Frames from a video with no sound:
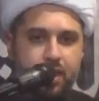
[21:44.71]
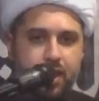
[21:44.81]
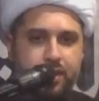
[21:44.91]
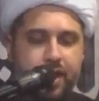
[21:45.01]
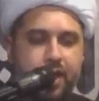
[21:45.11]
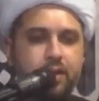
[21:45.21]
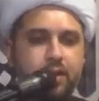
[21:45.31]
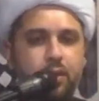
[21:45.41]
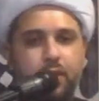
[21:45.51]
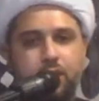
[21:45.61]
And
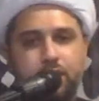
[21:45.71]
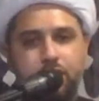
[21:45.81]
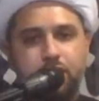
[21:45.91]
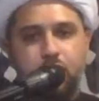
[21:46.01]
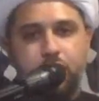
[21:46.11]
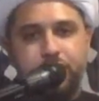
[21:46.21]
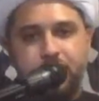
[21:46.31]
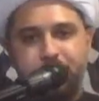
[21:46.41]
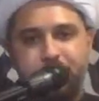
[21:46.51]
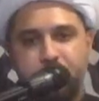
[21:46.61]
ahna, we're on the
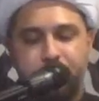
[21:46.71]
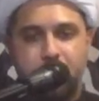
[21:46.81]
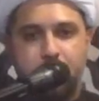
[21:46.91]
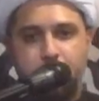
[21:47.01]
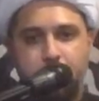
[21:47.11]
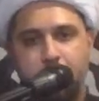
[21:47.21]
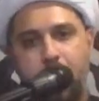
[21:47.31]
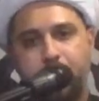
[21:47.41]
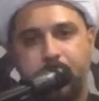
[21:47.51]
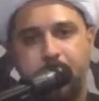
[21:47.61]
doorsteps of Shahr
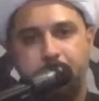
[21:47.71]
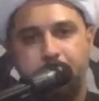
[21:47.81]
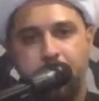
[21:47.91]
Muharram.